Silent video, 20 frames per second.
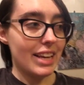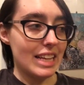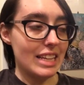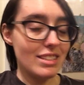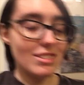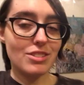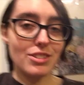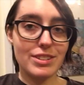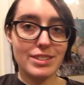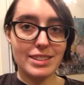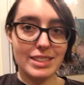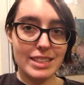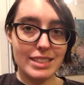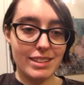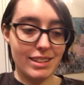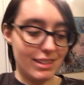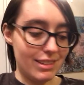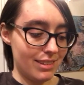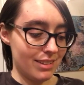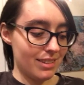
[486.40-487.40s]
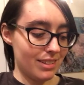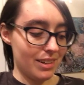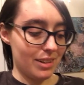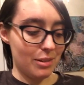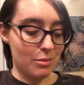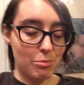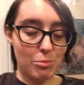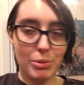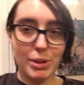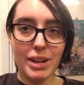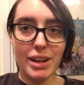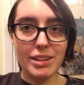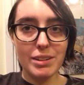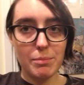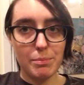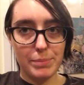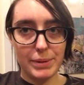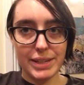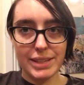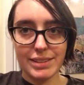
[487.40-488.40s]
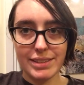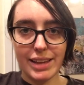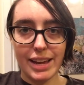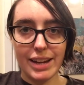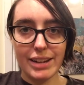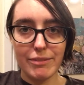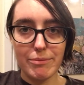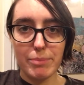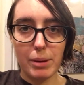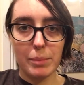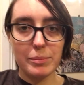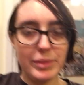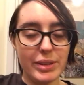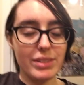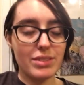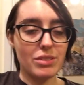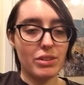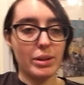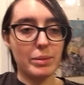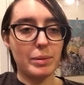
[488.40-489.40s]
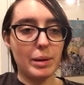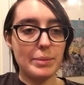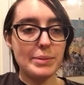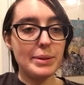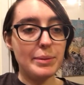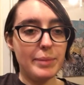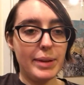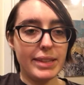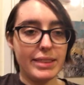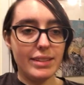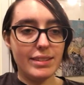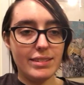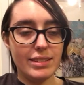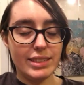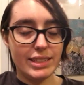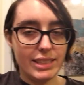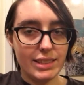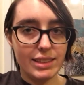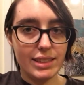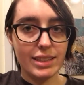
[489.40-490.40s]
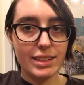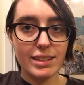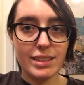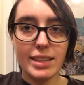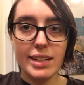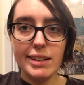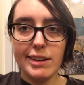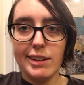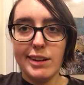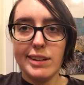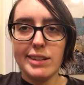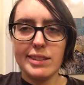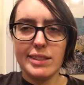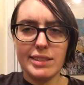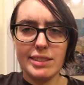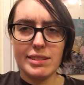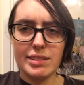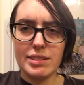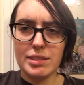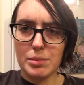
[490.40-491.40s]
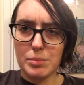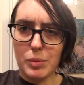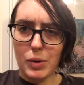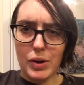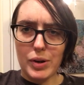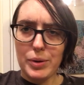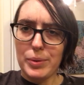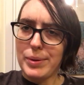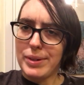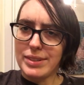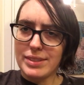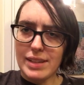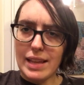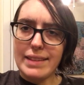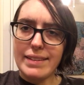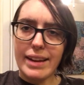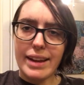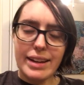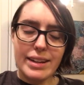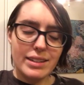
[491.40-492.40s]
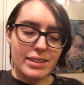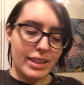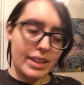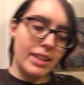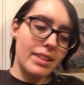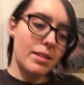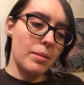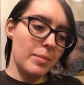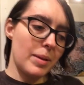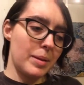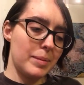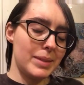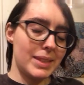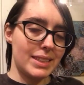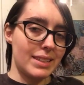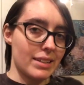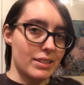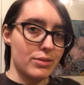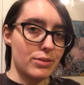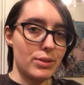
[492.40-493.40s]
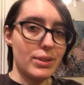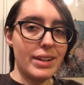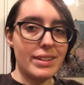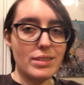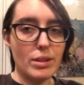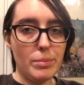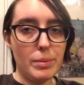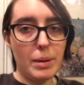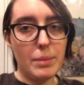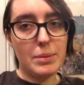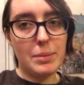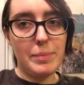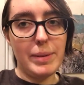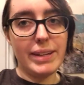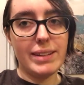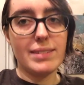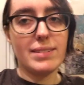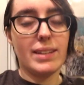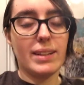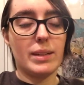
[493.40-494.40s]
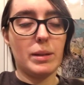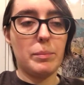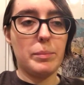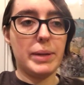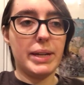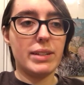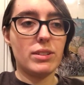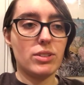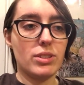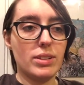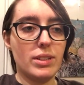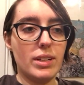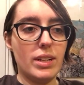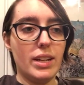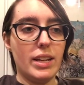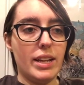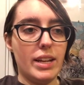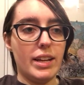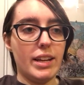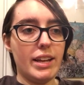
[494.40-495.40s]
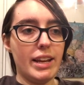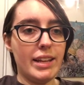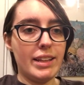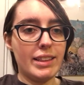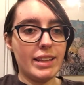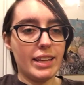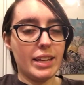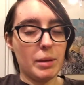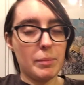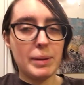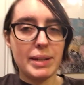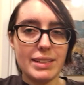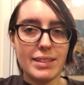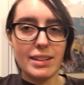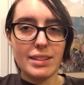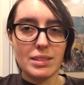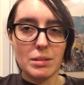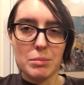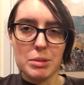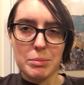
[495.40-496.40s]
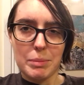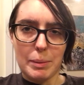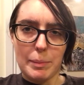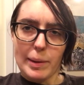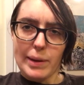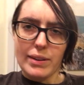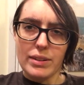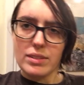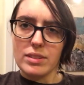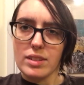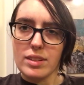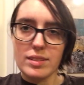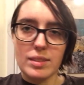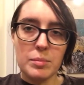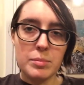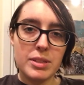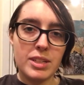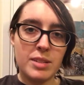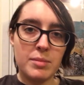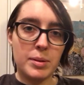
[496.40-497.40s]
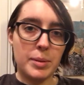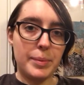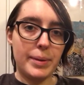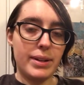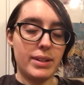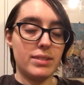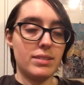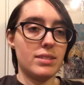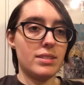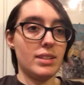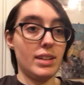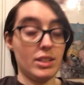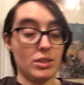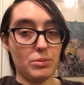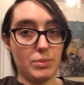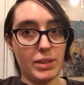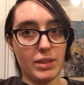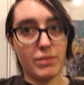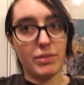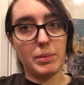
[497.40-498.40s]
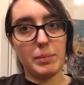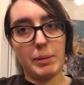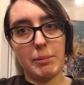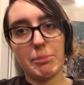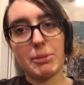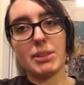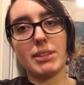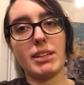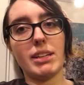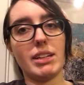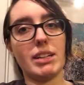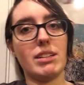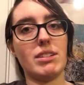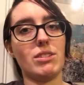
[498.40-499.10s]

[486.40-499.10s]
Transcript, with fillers: He certainly does. Um, we got a big can of pumpkin, so I'll probably make these again like tomorrow or Sunday. Like sometime in the next few days, I'll probably make a second batch, and like I might take some to my parents because I'm seeing my parents next week for my birthday.